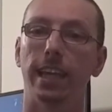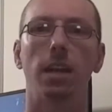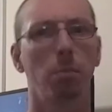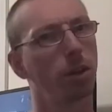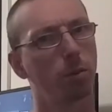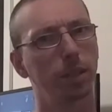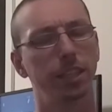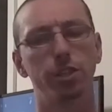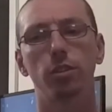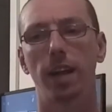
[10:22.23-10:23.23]
and I'm going to
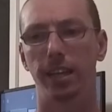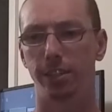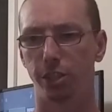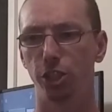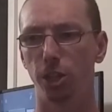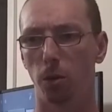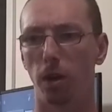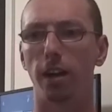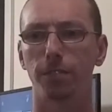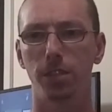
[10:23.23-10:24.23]
really try to show
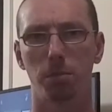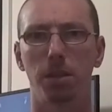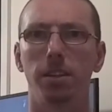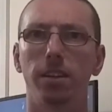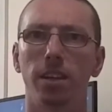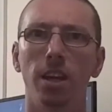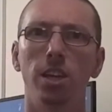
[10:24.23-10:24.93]
off some of the